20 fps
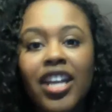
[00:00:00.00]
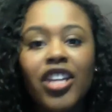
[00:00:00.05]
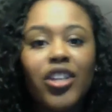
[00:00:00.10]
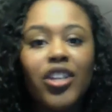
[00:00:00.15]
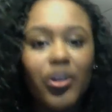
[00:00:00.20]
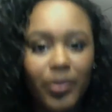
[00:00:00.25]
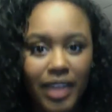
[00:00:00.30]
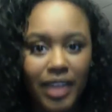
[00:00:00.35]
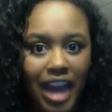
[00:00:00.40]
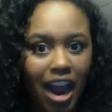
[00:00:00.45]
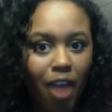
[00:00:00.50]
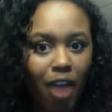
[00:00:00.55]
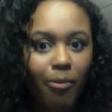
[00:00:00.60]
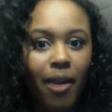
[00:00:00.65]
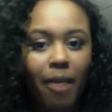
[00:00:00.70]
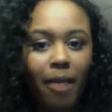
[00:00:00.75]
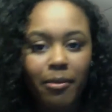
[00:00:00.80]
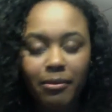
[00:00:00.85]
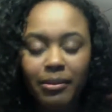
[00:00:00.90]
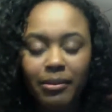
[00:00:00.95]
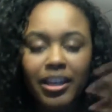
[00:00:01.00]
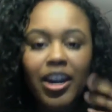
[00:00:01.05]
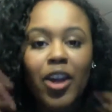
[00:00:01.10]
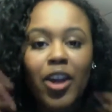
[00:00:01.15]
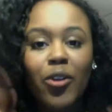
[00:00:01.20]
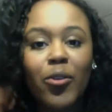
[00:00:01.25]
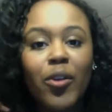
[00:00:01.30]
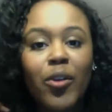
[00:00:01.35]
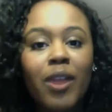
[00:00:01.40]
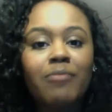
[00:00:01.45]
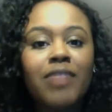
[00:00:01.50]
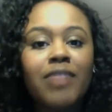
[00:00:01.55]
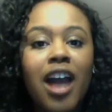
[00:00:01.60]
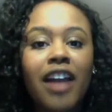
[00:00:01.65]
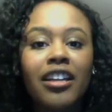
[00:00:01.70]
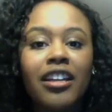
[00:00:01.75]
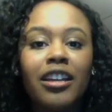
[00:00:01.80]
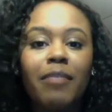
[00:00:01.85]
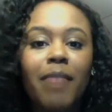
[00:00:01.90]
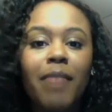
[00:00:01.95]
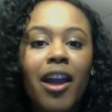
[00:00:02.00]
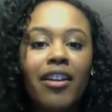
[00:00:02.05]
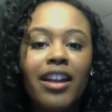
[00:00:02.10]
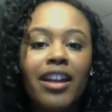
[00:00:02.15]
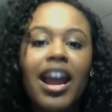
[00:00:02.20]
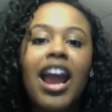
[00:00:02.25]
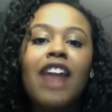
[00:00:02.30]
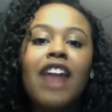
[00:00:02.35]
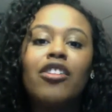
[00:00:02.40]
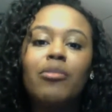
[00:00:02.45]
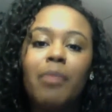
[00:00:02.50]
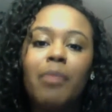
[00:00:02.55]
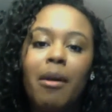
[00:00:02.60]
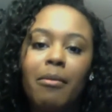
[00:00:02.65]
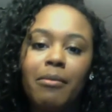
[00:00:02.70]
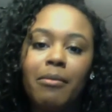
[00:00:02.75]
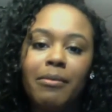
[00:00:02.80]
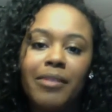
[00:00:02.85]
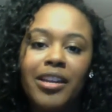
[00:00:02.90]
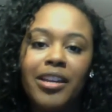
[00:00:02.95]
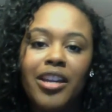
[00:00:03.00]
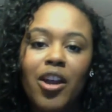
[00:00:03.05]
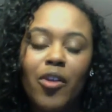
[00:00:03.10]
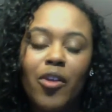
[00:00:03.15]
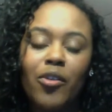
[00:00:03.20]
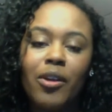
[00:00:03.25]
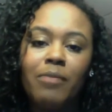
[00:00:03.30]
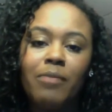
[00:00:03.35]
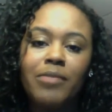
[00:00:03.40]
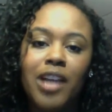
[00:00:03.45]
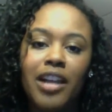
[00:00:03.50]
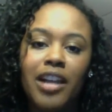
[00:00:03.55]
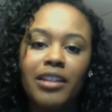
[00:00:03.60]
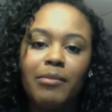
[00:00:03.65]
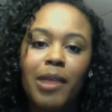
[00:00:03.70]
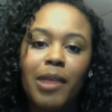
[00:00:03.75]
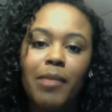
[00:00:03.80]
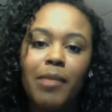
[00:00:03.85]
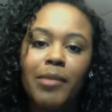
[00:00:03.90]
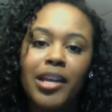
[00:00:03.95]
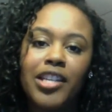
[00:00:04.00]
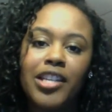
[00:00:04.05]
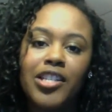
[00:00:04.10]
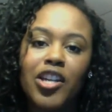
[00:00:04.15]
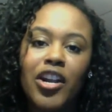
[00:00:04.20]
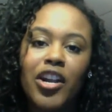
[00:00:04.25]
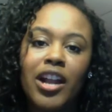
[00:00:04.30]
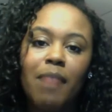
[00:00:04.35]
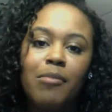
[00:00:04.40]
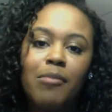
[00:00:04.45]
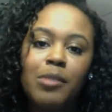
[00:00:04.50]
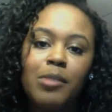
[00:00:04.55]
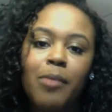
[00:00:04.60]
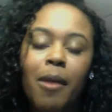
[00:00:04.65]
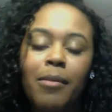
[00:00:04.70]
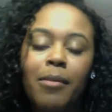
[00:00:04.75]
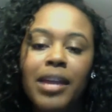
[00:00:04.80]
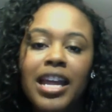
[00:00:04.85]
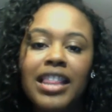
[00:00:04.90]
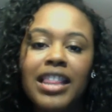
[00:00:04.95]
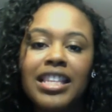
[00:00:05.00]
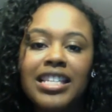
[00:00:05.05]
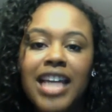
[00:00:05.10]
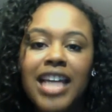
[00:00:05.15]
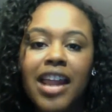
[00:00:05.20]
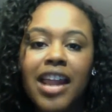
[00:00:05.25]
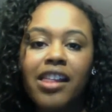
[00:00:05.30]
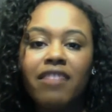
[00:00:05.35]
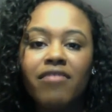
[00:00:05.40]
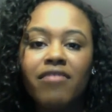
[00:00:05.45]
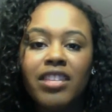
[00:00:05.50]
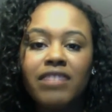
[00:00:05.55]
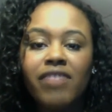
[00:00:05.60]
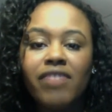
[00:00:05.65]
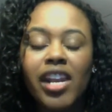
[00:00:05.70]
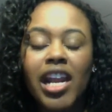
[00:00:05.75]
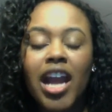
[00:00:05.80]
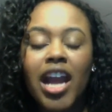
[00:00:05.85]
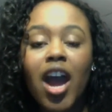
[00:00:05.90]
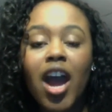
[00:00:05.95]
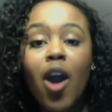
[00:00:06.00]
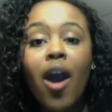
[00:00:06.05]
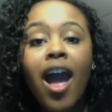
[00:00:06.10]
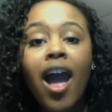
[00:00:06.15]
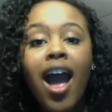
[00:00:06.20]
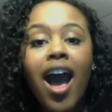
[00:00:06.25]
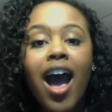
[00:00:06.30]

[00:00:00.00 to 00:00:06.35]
You now probably know who I'm talking about, and you probably know who I'm talking about because her name is probably in the title of this video.